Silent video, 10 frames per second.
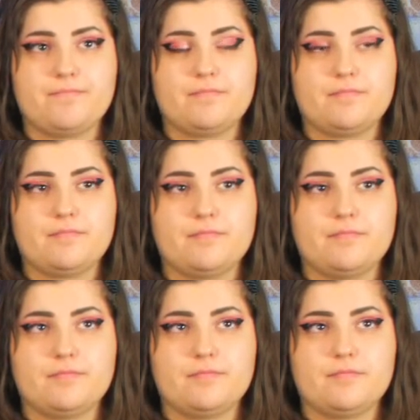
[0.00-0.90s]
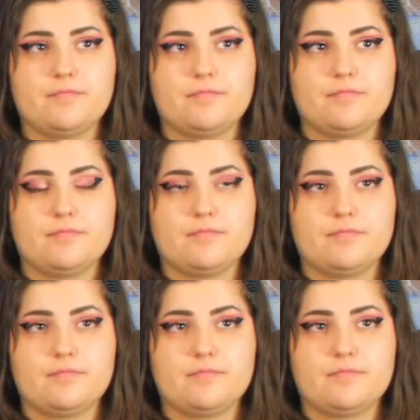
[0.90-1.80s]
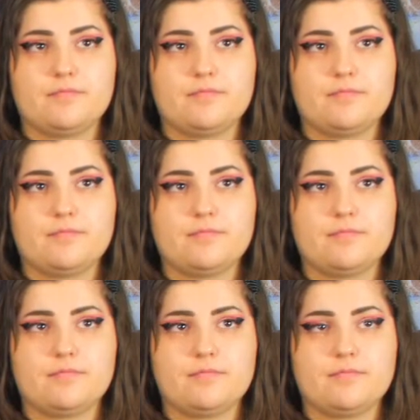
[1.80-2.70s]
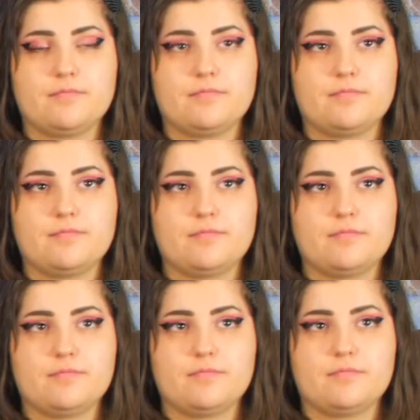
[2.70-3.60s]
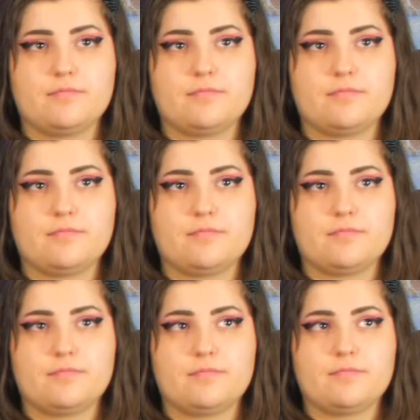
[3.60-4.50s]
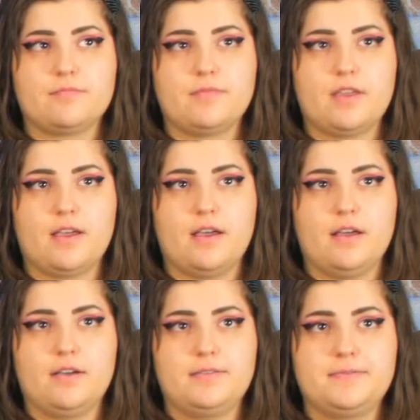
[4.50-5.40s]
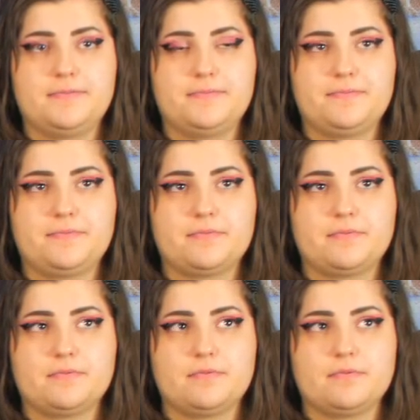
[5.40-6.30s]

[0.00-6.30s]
[no speech]